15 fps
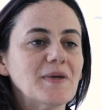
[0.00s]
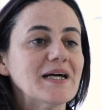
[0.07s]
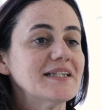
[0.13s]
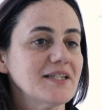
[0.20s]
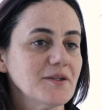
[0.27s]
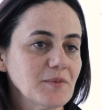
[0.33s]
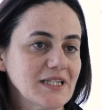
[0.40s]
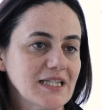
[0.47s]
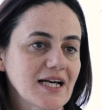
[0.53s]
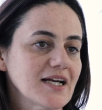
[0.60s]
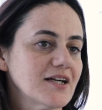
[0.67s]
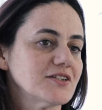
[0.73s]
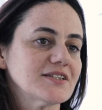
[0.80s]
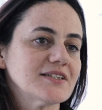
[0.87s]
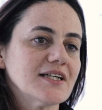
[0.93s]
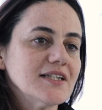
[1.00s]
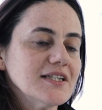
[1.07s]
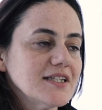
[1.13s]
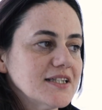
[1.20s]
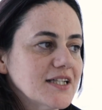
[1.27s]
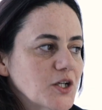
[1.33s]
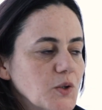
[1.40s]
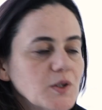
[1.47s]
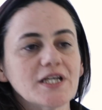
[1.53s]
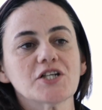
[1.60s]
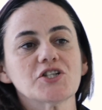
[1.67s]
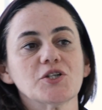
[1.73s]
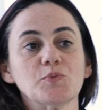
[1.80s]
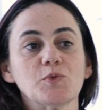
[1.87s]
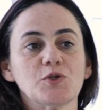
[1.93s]
my team and I are studying the
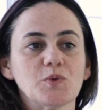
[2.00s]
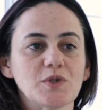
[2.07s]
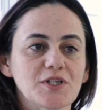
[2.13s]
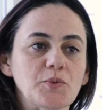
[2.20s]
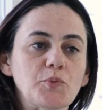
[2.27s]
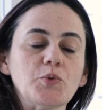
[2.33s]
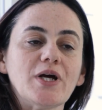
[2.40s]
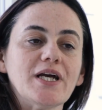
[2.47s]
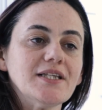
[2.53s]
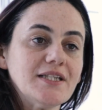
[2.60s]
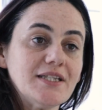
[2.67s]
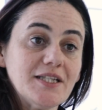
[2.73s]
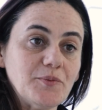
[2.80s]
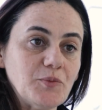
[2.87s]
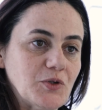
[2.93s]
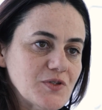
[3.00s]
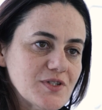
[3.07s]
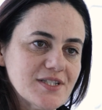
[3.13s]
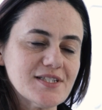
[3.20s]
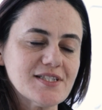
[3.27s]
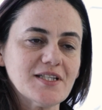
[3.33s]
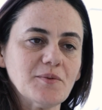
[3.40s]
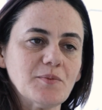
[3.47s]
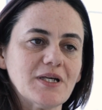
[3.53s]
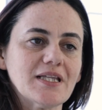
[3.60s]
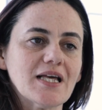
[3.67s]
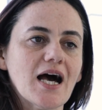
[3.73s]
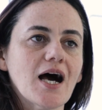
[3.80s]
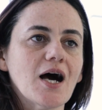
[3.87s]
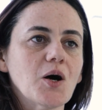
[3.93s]
connection between the brain and the immune system
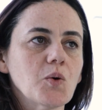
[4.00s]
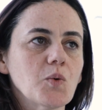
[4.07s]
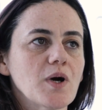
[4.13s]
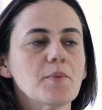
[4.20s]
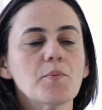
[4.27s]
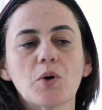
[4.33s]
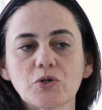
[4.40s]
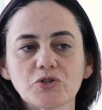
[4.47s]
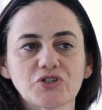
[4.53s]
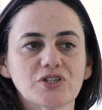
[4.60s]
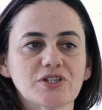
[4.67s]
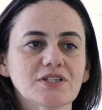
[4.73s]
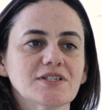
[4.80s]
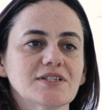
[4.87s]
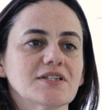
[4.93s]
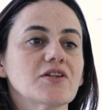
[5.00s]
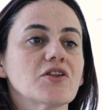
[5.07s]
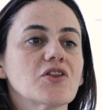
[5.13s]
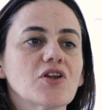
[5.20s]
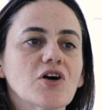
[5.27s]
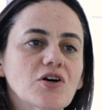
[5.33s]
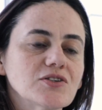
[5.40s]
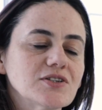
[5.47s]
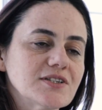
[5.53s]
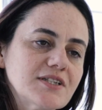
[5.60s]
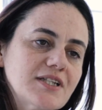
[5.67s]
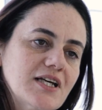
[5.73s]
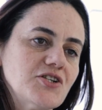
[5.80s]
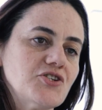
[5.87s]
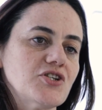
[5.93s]
and how emotions and thoughts
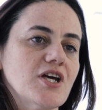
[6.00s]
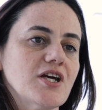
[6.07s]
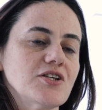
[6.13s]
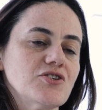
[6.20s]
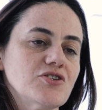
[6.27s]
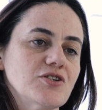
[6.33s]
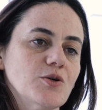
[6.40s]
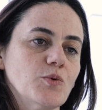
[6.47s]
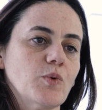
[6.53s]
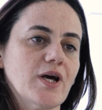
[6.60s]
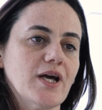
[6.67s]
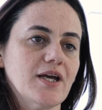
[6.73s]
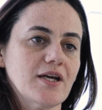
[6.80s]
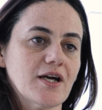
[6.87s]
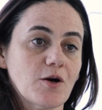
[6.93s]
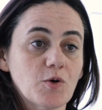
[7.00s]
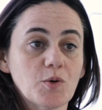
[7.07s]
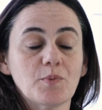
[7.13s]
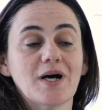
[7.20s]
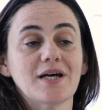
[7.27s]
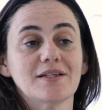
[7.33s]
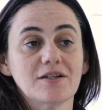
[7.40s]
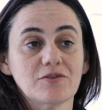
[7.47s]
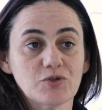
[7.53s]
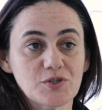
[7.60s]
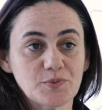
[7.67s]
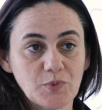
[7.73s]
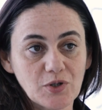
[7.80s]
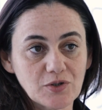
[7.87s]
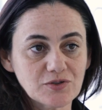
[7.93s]
can change the way our body
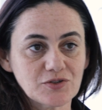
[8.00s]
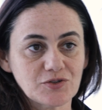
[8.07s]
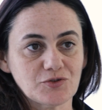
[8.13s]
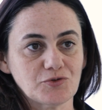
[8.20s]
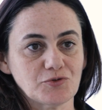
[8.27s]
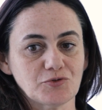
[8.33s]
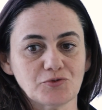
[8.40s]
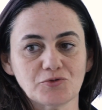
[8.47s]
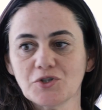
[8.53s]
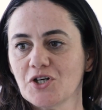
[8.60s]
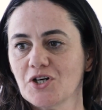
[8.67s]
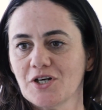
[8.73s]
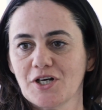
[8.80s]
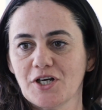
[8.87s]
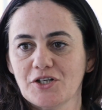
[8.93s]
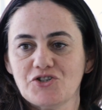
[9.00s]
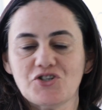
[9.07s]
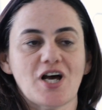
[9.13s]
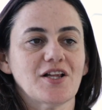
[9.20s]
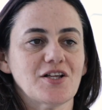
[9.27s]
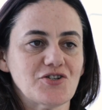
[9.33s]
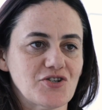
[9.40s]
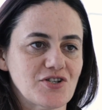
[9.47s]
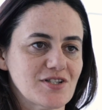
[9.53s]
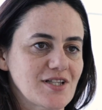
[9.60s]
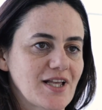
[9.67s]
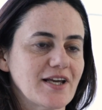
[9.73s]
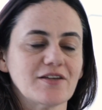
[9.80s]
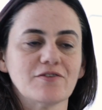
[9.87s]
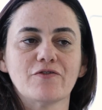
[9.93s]
responds to challenges
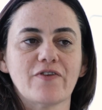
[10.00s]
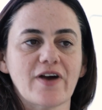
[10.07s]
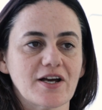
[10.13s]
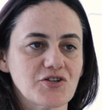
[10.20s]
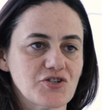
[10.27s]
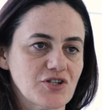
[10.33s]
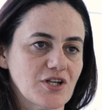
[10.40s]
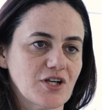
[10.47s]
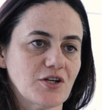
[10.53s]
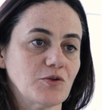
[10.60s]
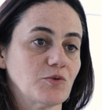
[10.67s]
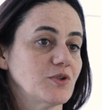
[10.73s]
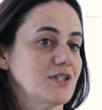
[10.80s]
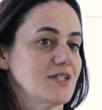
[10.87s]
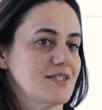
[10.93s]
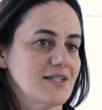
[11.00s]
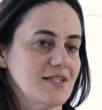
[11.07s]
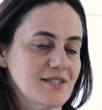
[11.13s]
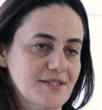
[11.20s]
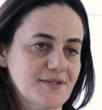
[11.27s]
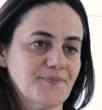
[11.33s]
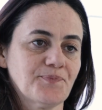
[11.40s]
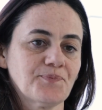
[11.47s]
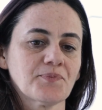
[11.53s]
like infection or disease.